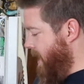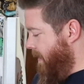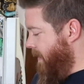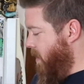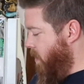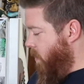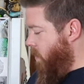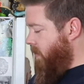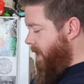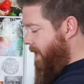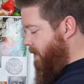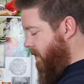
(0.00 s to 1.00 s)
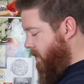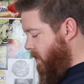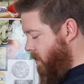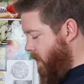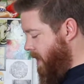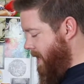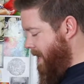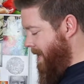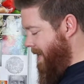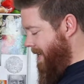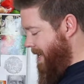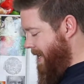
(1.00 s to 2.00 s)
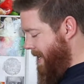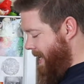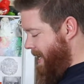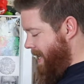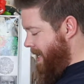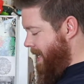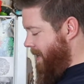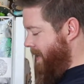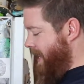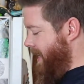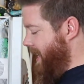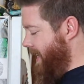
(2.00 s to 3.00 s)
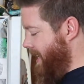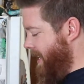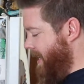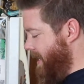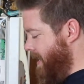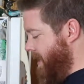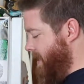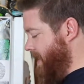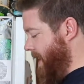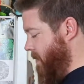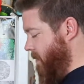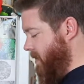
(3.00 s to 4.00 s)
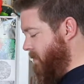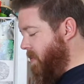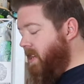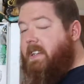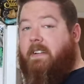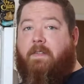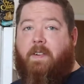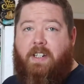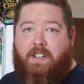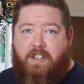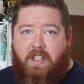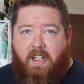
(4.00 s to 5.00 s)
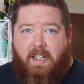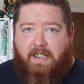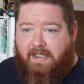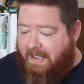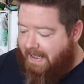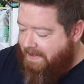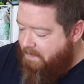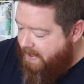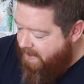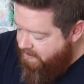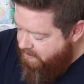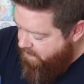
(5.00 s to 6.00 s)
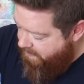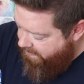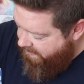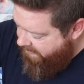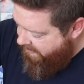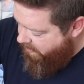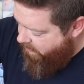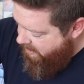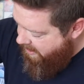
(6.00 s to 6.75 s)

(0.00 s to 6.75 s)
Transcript: The only clue that Nick said was put it in the fridge. It's got some perishables, so